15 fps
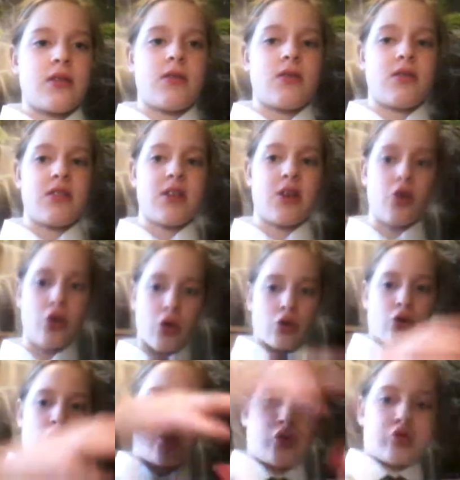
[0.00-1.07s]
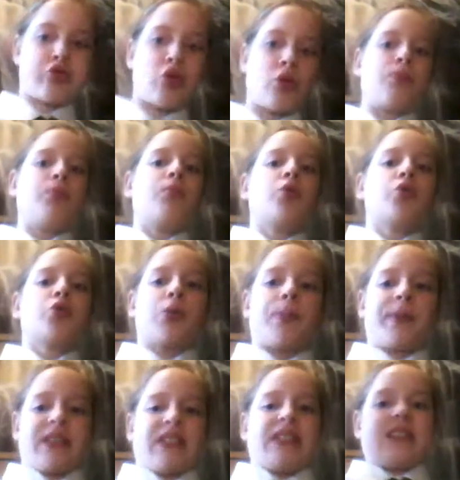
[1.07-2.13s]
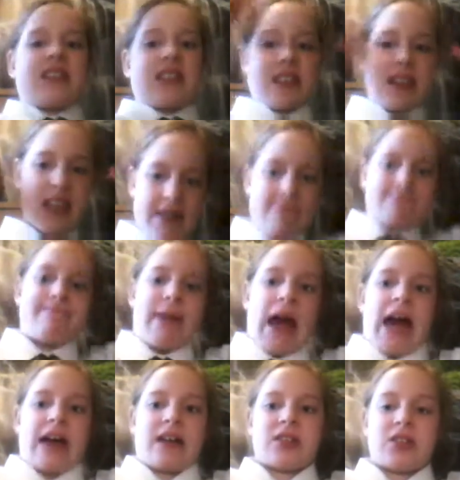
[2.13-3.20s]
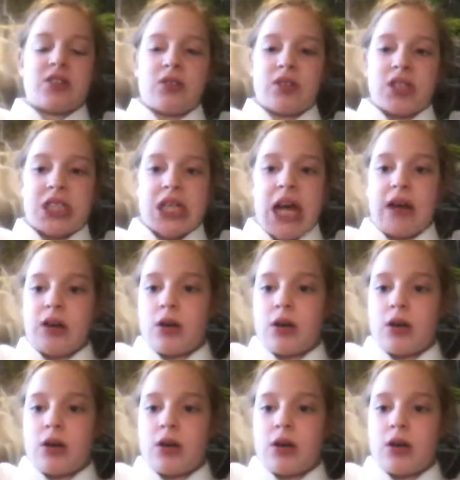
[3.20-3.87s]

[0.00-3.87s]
They all crumbled up at its impact of the Shadow